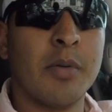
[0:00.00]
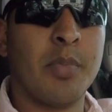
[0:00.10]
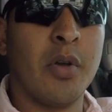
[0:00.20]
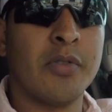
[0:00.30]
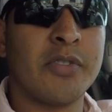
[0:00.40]
to
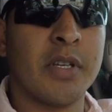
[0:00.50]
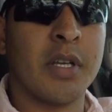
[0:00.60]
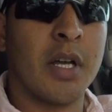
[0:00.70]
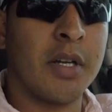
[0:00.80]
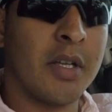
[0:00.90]
post
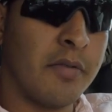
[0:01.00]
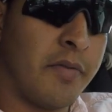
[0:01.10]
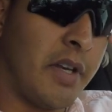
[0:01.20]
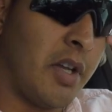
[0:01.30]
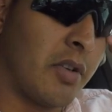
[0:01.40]
another
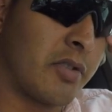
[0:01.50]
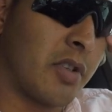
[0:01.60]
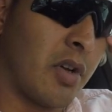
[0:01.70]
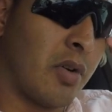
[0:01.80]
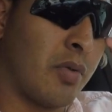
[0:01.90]
video,
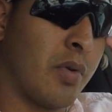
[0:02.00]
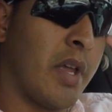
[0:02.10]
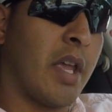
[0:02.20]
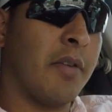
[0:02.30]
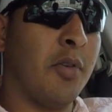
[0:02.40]
so
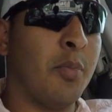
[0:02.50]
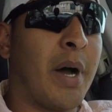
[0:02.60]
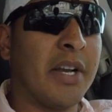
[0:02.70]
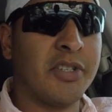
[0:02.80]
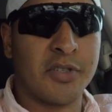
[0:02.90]
if you
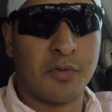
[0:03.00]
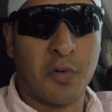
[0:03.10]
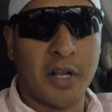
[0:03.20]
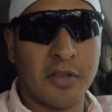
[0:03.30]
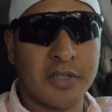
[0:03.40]
buy just a
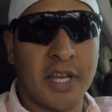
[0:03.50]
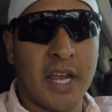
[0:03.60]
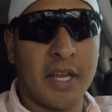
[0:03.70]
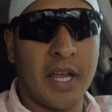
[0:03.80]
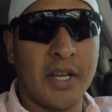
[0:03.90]
regular
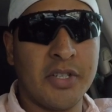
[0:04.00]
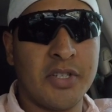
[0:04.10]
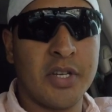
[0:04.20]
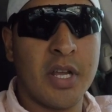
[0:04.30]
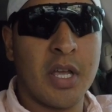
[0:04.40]
scan
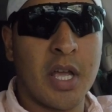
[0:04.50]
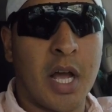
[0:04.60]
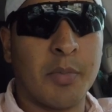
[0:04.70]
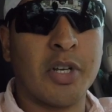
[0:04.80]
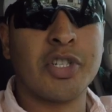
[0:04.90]
gauge,
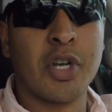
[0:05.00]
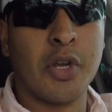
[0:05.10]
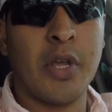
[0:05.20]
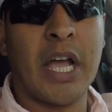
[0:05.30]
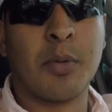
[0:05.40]
I'm going to show
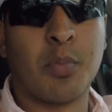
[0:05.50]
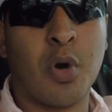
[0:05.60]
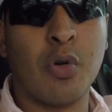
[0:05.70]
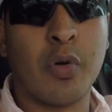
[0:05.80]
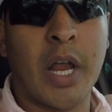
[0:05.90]
you how to
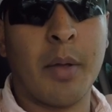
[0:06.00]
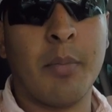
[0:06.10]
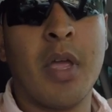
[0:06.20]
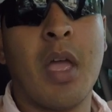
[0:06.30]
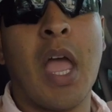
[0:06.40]
program
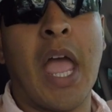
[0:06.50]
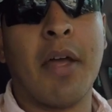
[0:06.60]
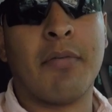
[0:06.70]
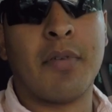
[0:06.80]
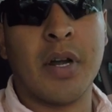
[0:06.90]

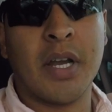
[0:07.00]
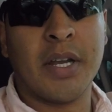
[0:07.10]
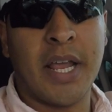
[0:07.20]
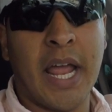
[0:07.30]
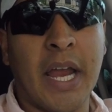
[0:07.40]
every
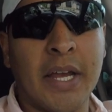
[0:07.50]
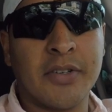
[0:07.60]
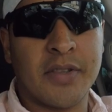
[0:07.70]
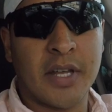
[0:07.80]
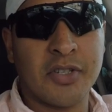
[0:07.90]

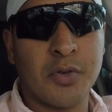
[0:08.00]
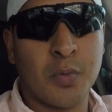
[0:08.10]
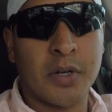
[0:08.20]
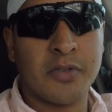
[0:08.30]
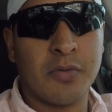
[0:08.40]
gauge that you
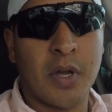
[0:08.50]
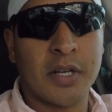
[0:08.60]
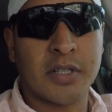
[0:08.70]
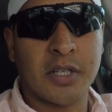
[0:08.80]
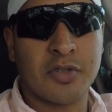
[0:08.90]
want to
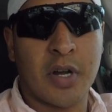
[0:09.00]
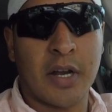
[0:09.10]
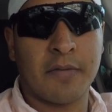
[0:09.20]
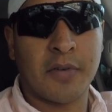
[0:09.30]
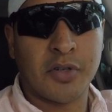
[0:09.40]
actually
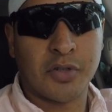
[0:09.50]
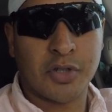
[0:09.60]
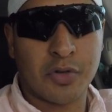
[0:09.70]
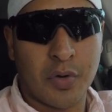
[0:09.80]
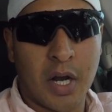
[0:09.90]
track for your
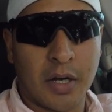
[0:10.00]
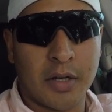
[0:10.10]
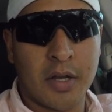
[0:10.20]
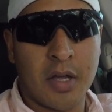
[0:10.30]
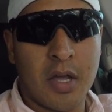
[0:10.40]

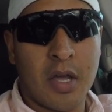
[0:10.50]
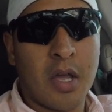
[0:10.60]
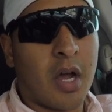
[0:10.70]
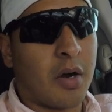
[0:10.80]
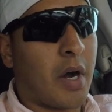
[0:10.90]
truck.
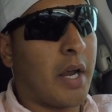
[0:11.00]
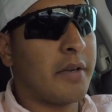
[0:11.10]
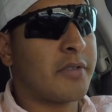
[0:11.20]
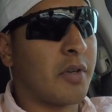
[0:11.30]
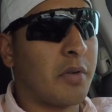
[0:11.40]
All right,
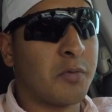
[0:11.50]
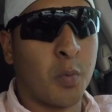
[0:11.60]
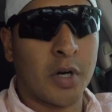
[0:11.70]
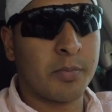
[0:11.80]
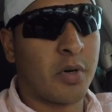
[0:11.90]
so it
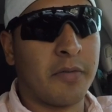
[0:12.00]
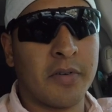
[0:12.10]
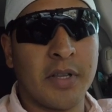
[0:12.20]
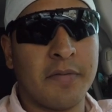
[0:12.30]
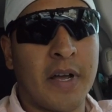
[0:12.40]
worked
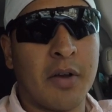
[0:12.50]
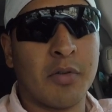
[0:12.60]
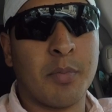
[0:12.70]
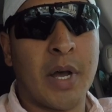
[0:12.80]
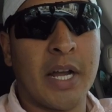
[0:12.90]
perfectly fine
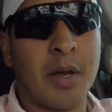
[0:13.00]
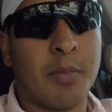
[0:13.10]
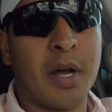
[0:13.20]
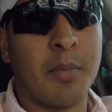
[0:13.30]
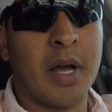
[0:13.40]
with mine. I
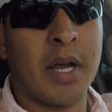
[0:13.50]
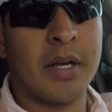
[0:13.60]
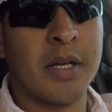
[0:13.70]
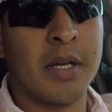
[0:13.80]
bought mine